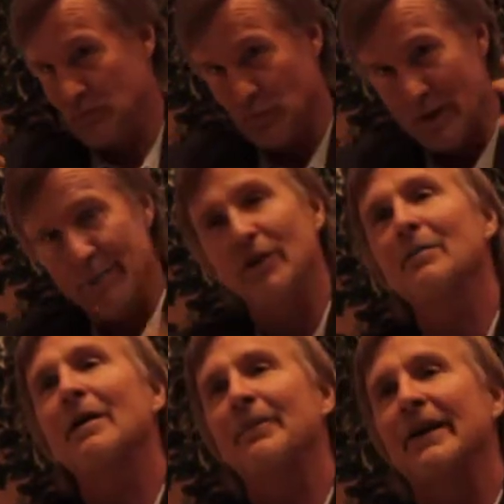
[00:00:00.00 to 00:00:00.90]
we put them
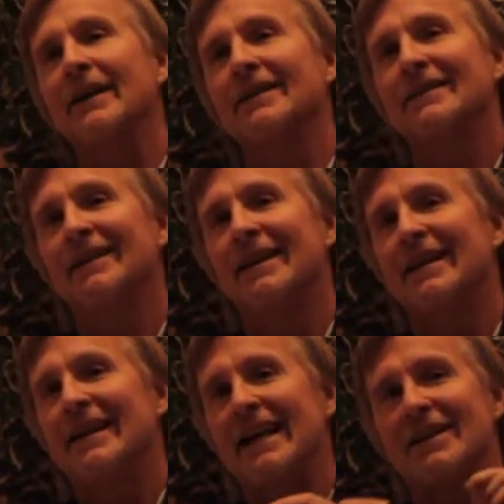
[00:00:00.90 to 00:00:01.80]
up there.
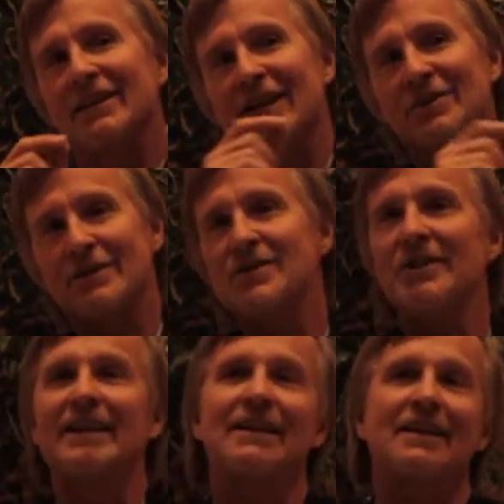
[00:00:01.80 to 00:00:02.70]
And the
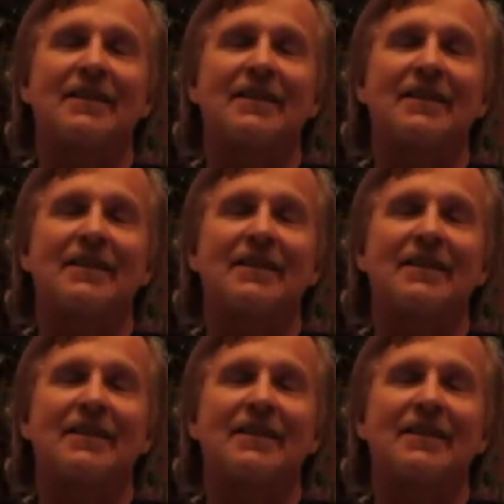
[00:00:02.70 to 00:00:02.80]
electricity that